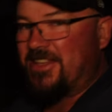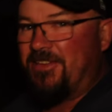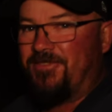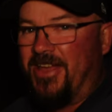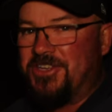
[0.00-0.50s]

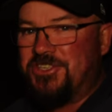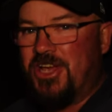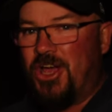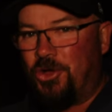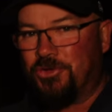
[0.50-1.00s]
that flash,
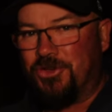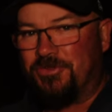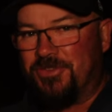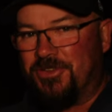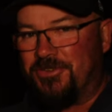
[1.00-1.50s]
hold it
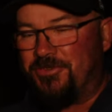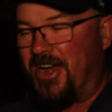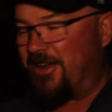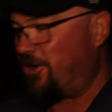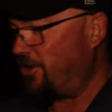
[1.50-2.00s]
off to the
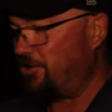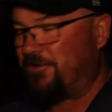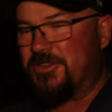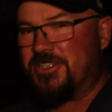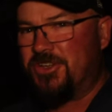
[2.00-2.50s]
frame, hold it
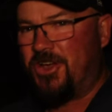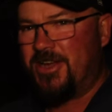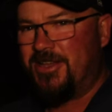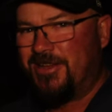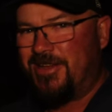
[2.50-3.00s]
off to the
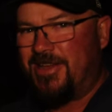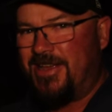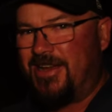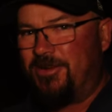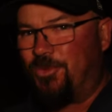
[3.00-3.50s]
side,
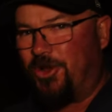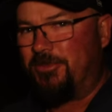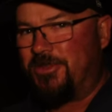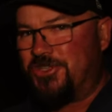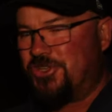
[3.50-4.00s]
hit it while
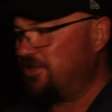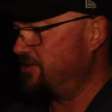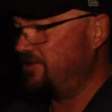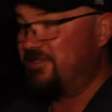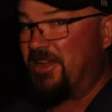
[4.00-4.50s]
I'm in the shot,
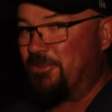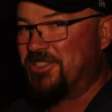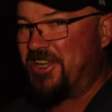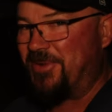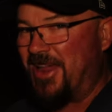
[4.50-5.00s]
and we'll
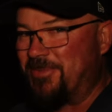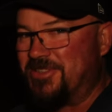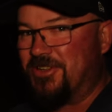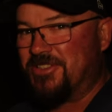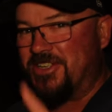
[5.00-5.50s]
see what
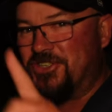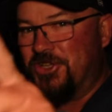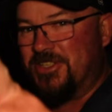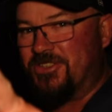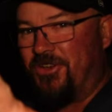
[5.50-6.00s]
happens. I'm gonna
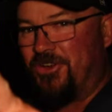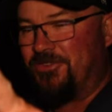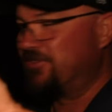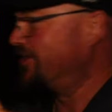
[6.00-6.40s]
turn this light off